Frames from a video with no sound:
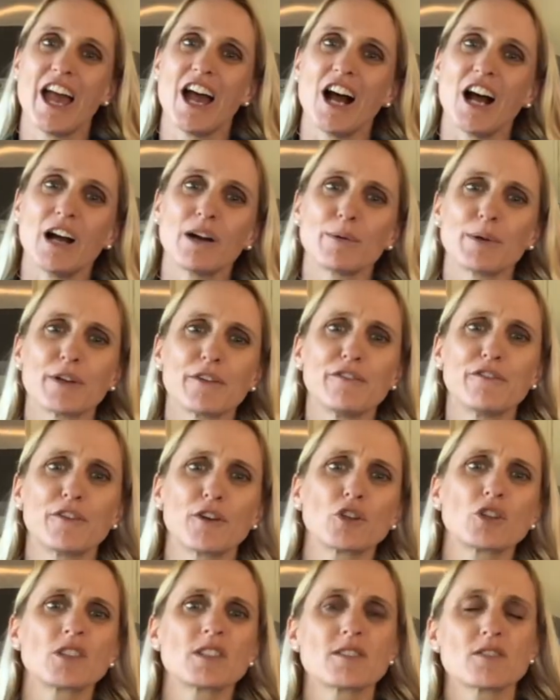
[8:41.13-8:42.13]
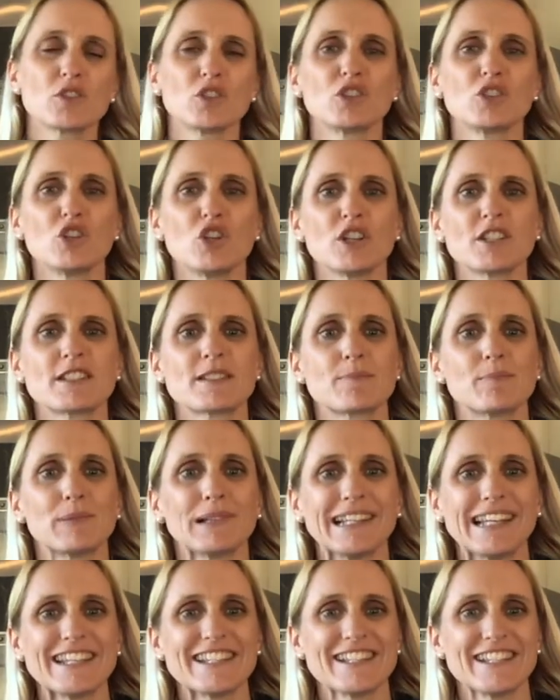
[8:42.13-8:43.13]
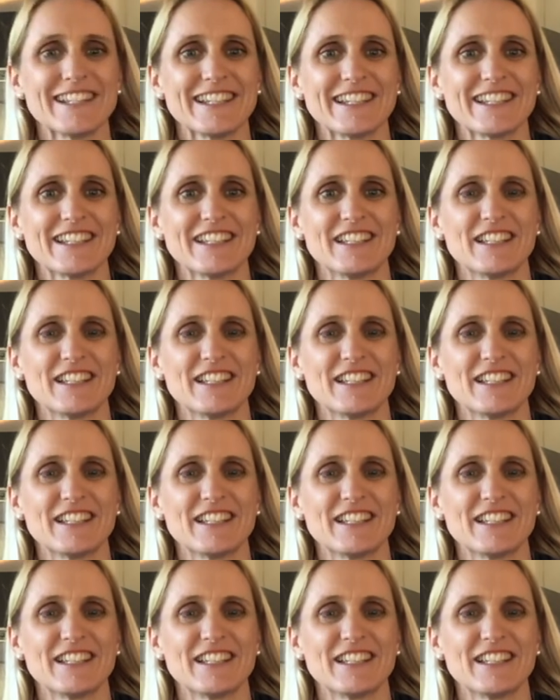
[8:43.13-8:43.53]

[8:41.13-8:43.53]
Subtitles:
I want to focus on God's blessing.